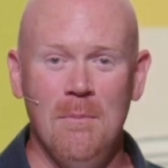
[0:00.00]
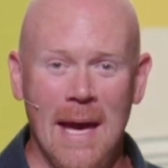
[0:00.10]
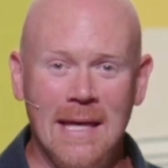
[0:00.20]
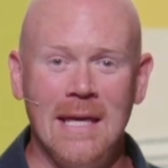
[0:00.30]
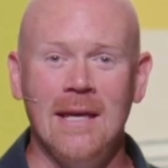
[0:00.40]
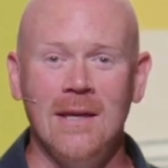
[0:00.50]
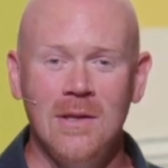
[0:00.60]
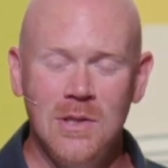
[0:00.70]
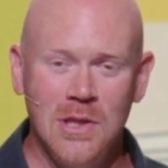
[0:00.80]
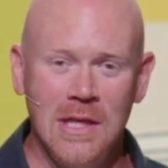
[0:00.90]

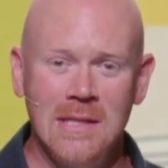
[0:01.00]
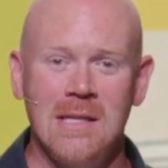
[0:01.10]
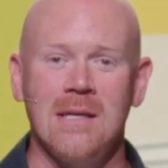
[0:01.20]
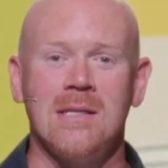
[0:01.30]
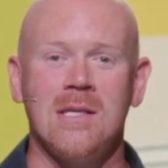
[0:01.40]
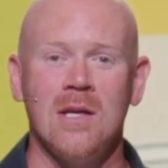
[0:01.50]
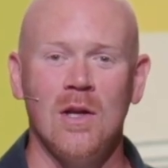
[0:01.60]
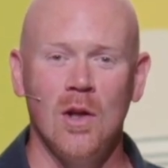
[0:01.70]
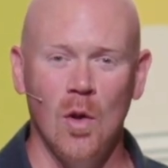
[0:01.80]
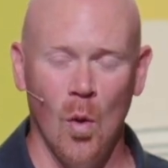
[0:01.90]
making Jesus
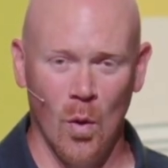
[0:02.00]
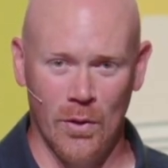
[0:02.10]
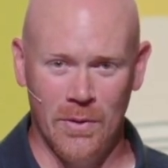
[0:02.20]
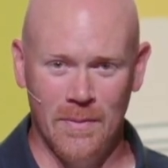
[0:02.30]
Lord.